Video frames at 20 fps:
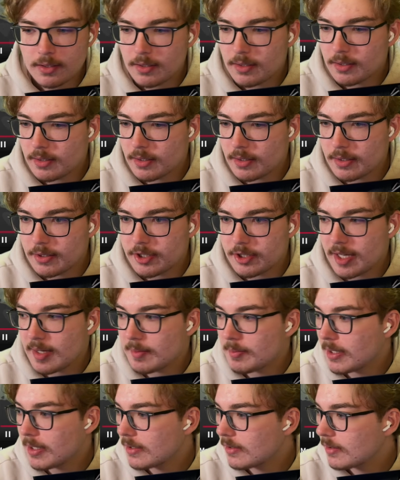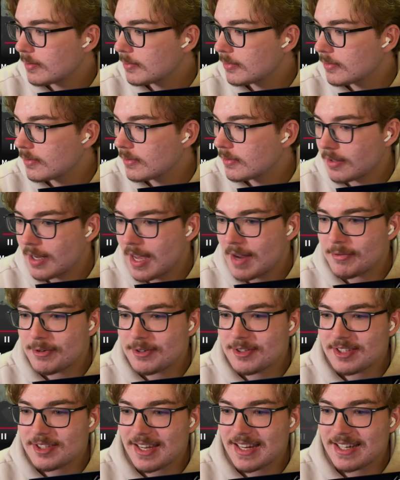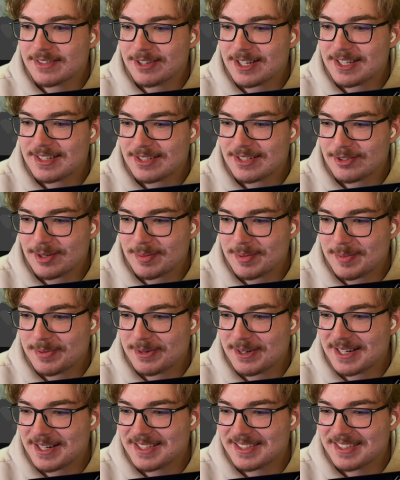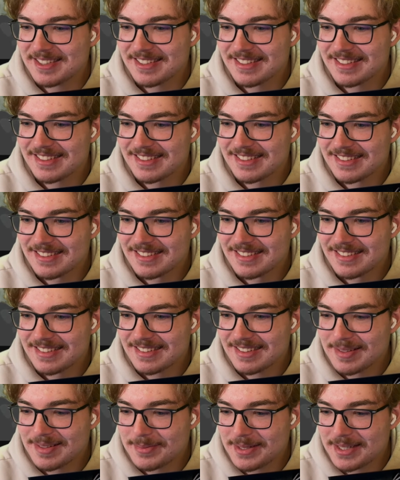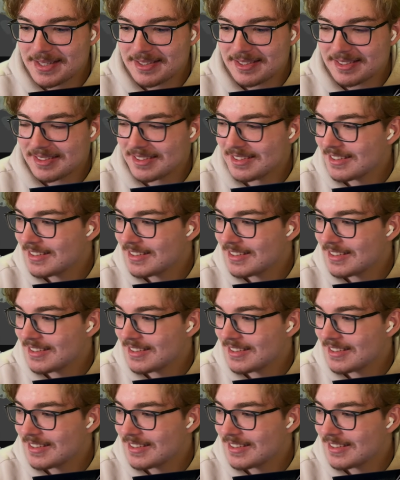Get the chat back up. Everyone's saying drop the price. Amazing.